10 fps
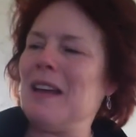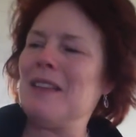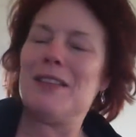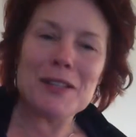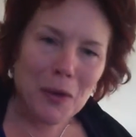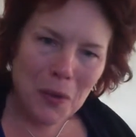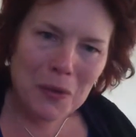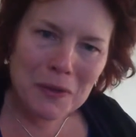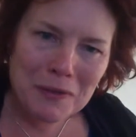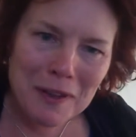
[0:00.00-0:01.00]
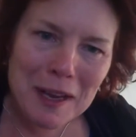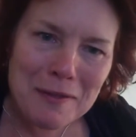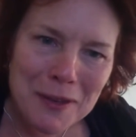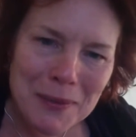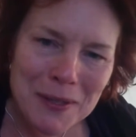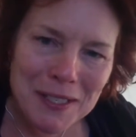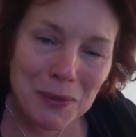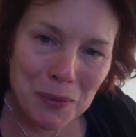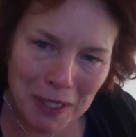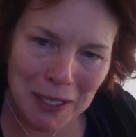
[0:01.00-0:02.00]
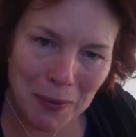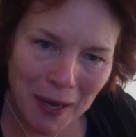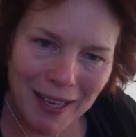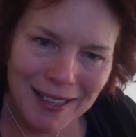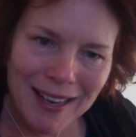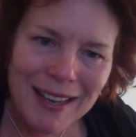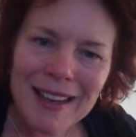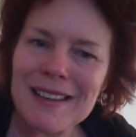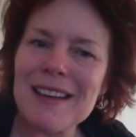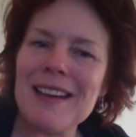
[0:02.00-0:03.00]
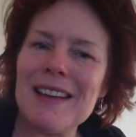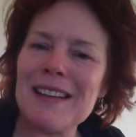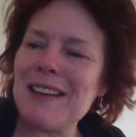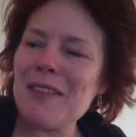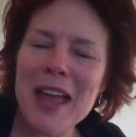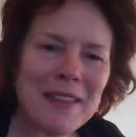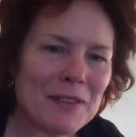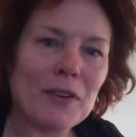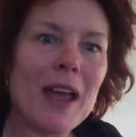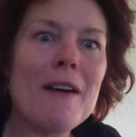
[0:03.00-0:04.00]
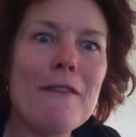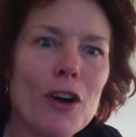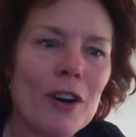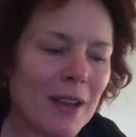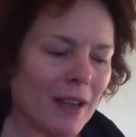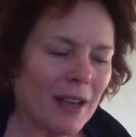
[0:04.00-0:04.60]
this old favorite, which is really great, and I've had this forever.